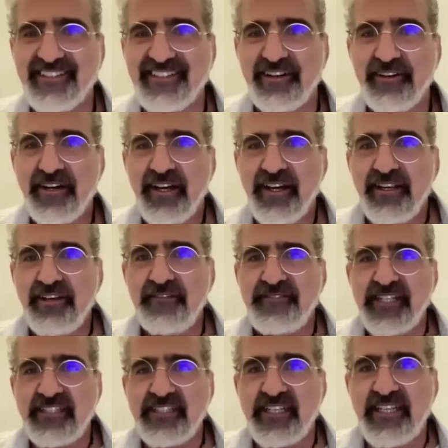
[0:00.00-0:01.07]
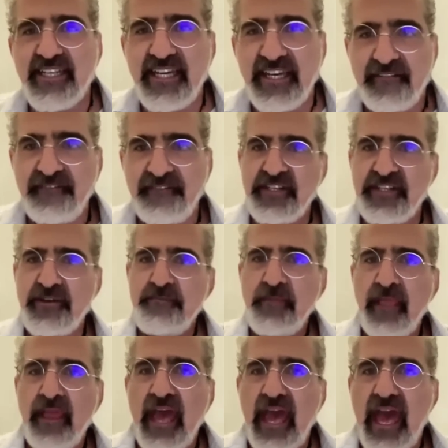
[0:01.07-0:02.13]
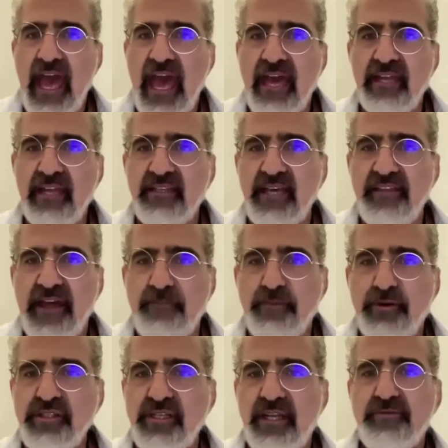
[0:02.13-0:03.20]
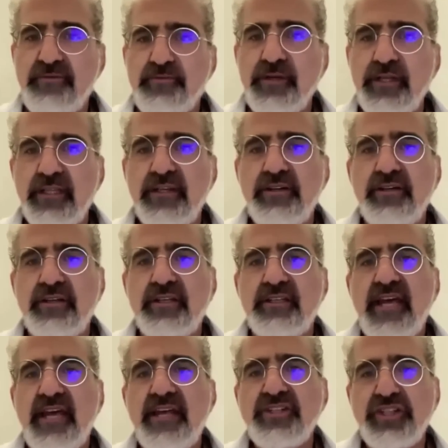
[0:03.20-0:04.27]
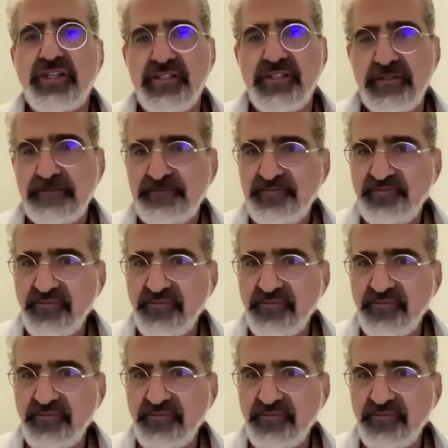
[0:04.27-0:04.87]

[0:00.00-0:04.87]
You have such a gift, and that person had really good intentions,